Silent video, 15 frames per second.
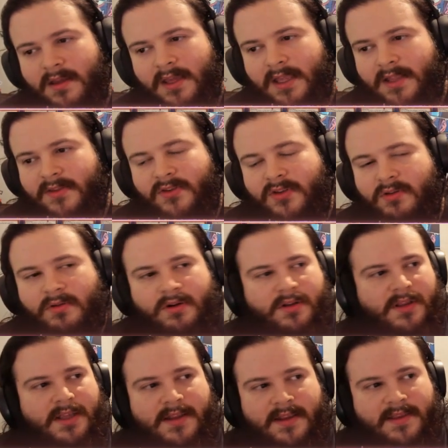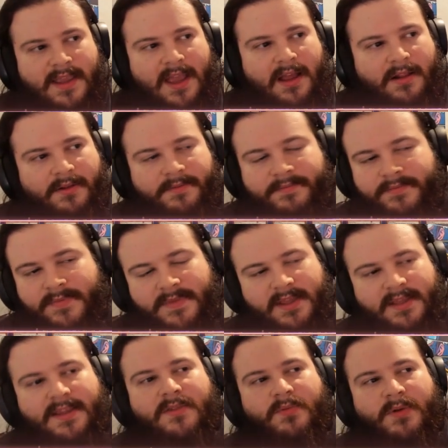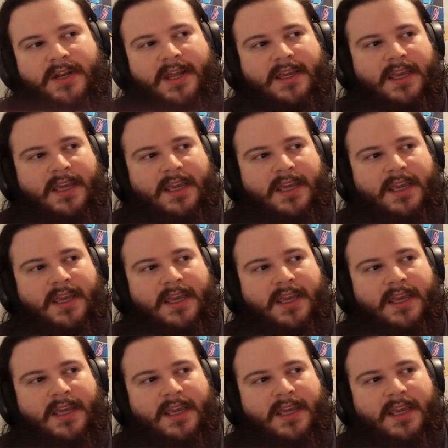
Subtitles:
It's too early to tell. This is what I